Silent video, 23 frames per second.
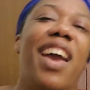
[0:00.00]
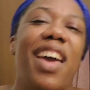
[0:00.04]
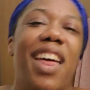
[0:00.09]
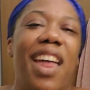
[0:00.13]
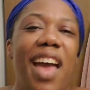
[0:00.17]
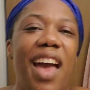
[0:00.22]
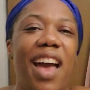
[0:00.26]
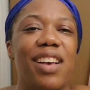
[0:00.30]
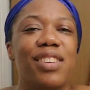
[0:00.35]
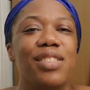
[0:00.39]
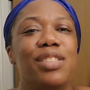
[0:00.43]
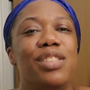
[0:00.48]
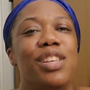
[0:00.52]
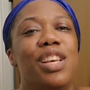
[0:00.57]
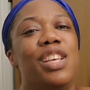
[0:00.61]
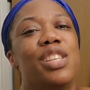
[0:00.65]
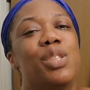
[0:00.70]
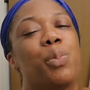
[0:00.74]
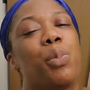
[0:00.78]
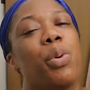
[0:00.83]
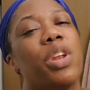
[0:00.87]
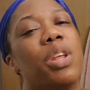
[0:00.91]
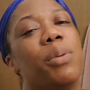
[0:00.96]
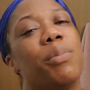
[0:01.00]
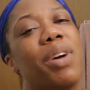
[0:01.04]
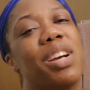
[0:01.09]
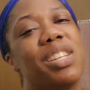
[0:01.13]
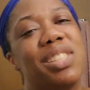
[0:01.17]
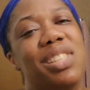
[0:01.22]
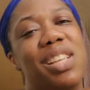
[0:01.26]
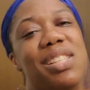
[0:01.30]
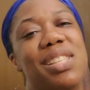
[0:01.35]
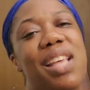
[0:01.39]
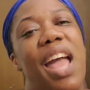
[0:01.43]
It has these pretty
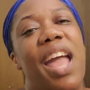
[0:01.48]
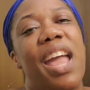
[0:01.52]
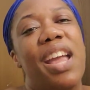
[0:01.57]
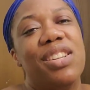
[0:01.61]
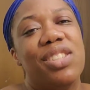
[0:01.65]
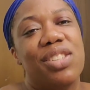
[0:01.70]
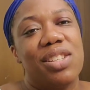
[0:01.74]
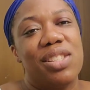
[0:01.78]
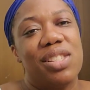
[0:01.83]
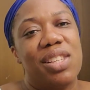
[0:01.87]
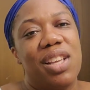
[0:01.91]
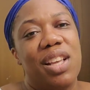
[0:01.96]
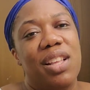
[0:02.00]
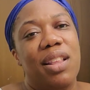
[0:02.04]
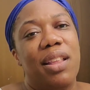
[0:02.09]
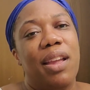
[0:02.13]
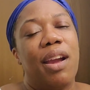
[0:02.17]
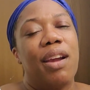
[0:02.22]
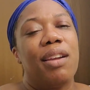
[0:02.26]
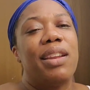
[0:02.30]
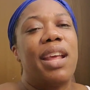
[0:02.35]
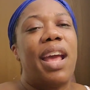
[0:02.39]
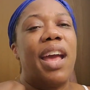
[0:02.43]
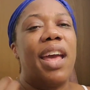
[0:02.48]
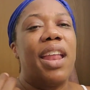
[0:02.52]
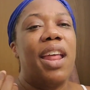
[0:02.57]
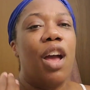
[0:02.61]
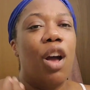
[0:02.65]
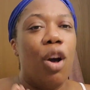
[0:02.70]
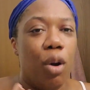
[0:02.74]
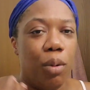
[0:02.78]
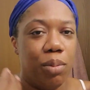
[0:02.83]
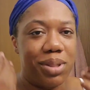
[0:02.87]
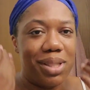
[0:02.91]
much these agents in there that
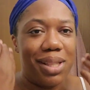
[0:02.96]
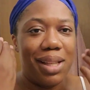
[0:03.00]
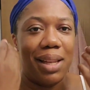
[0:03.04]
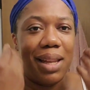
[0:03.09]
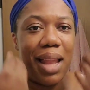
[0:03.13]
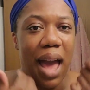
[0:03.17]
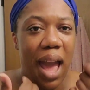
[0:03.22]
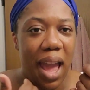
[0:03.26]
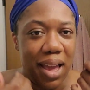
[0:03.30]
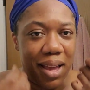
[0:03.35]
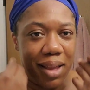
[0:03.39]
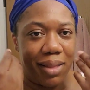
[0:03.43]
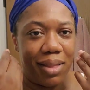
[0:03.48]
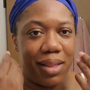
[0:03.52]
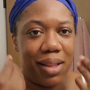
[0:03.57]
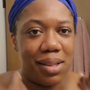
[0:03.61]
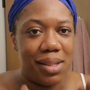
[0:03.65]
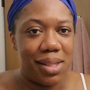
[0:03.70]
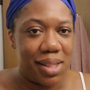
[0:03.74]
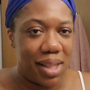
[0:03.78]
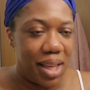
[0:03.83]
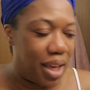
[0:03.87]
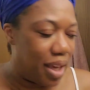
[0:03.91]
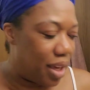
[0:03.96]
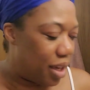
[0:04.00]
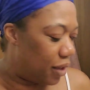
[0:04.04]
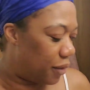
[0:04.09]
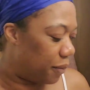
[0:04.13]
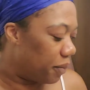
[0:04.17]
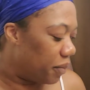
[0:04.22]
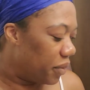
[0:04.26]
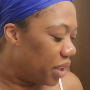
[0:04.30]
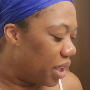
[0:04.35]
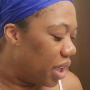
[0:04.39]
helps lighten the
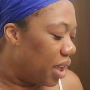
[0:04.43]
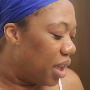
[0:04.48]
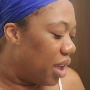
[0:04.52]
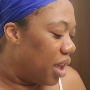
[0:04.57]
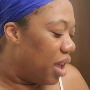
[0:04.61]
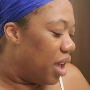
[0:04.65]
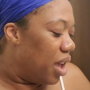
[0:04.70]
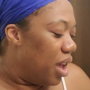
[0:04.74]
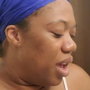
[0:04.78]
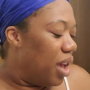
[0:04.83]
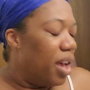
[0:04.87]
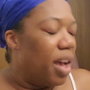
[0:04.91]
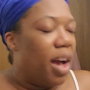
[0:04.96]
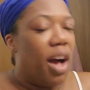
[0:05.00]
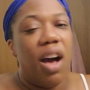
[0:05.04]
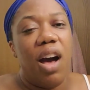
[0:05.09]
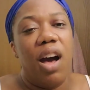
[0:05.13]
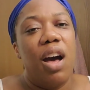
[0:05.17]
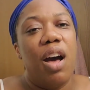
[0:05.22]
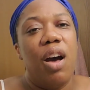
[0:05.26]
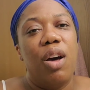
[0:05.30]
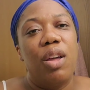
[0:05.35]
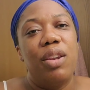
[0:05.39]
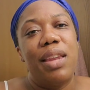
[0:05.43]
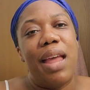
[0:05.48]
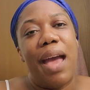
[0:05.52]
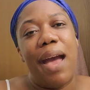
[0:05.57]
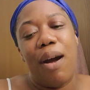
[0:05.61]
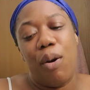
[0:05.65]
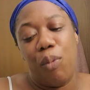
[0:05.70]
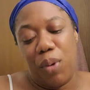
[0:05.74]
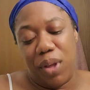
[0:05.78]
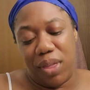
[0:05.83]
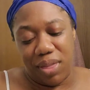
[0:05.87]
skin. Uh,
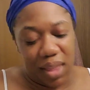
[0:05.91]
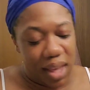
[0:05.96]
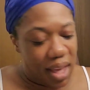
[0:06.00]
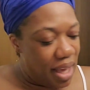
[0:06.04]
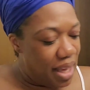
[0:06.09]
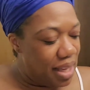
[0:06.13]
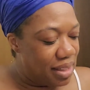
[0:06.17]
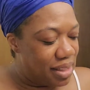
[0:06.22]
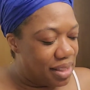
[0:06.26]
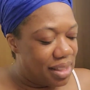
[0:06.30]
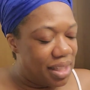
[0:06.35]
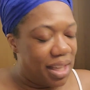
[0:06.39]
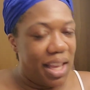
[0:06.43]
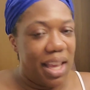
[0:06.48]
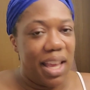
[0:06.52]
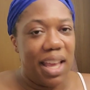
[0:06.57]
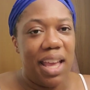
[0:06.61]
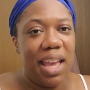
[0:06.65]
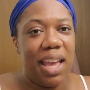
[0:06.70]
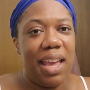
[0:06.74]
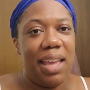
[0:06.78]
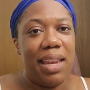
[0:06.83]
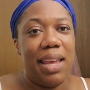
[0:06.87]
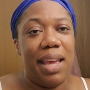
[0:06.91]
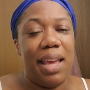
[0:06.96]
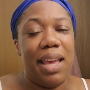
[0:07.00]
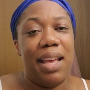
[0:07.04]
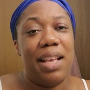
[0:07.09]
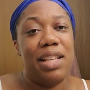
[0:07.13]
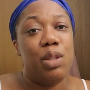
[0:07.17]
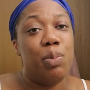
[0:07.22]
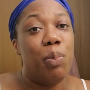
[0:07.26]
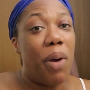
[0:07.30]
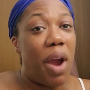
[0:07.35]
now with this, it
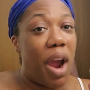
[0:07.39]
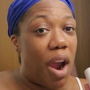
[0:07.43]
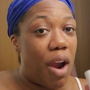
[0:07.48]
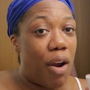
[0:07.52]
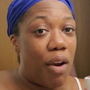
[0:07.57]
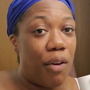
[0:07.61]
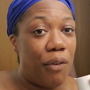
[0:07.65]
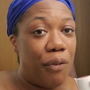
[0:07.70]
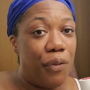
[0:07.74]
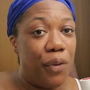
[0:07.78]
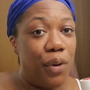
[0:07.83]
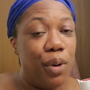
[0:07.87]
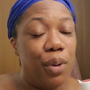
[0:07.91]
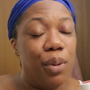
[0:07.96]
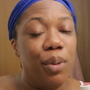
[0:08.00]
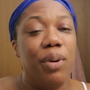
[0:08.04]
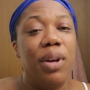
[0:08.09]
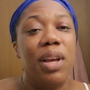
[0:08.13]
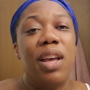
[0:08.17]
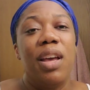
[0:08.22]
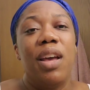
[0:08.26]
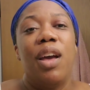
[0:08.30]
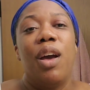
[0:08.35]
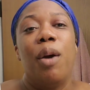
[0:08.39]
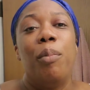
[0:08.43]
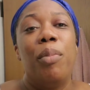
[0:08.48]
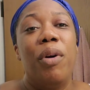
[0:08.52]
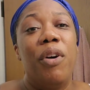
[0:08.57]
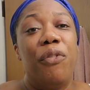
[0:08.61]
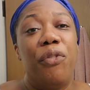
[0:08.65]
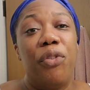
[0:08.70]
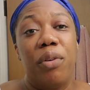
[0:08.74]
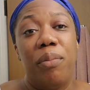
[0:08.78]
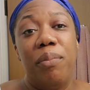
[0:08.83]
is powerful,
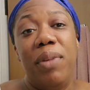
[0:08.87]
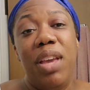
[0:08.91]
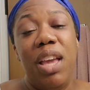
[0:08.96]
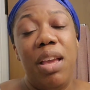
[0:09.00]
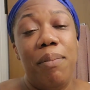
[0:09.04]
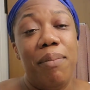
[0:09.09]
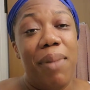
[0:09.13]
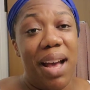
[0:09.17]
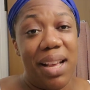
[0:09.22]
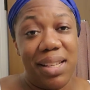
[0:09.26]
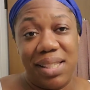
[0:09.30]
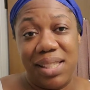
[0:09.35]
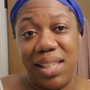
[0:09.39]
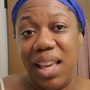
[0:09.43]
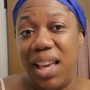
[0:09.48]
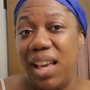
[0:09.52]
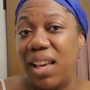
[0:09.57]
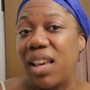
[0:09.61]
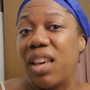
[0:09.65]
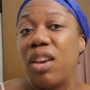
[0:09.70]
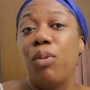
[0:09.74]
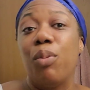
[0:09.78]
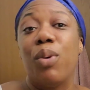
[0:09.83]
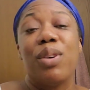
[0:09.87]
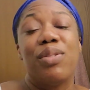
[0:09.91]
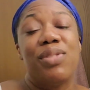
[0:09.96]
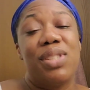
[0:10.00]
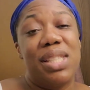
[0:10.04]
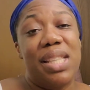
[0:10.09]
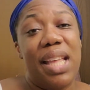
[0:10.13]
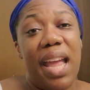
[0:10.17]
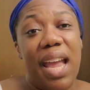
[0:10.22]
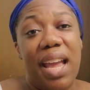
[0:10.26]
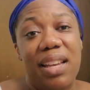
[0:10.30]
but for me, my skin can
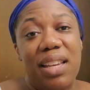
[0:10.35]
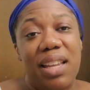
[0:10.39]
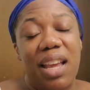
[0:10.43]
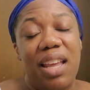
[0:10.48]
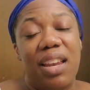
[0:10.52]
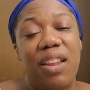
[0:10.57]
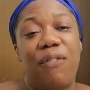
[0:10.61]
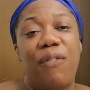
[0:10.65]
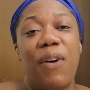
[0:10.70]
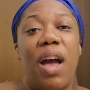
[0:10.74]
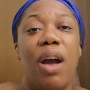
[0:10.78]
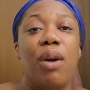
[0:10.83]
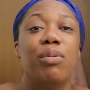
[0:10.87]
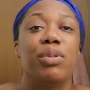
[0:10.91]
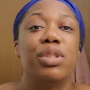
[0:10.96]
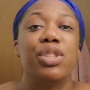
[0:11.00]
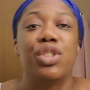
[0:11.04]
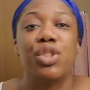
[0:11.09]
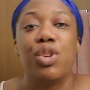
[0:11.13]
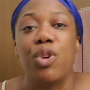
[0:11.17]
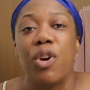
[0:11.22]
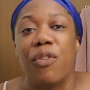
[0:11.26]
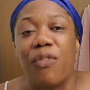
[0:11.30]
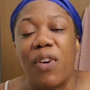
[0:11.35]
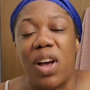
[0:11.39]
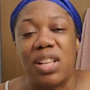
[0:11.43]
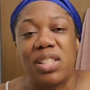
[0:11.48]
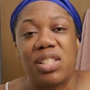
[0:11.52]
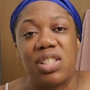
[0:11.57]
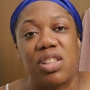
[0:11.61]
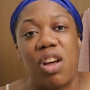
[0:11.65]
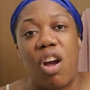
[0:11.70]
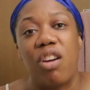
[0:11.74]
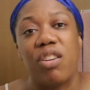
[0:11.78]
withstand it. If I was you, if I
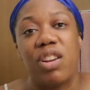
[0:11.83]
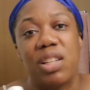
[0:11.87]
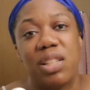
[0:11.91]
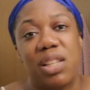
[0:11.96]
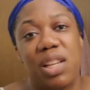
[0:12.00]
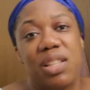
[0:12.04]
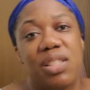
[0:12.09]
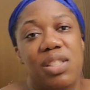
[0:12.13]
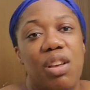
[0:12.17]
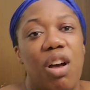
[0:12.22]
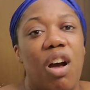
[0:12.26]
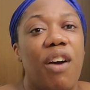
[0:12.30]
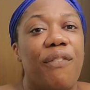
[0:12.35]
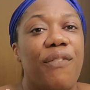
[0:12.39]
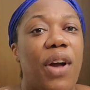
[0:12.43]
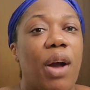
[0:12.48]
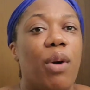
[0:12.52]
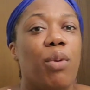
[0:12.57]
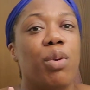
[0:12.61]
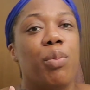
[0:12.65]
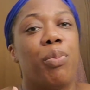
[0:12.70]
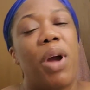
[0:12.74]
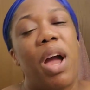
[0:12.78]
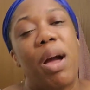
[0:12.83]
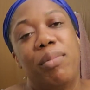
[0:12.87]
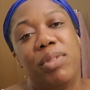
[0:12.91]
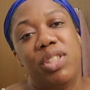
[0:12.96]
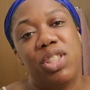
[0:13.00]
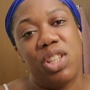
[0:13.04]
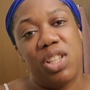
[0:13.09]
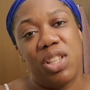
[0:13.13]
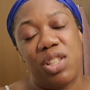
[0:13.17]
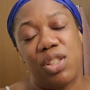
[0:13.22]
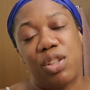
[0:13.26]
started this off, I would probably
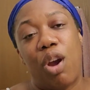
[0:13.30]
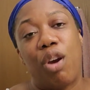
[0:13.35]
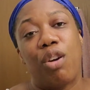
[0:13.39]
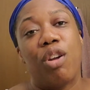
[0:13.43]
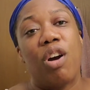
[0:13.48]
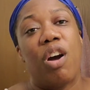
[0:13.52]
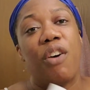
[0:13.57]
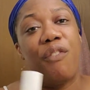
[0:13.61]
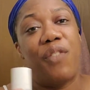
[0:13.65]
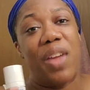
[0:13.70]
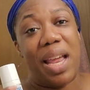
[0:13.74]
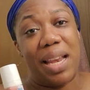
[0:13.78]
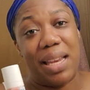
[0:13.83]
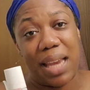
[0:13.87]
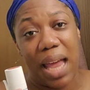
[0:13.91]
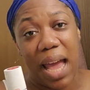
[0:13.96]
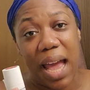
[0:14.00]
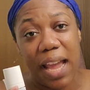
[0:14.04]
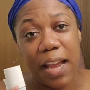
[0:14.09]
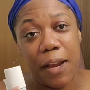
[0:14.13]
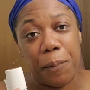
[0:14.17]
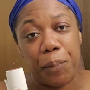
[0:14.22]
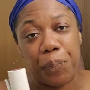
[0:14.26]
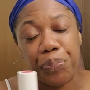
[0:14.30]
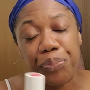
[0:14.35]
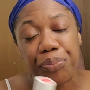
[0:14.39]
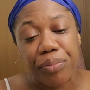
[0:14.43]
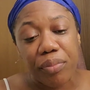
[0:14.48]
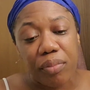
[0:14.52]
just start off at night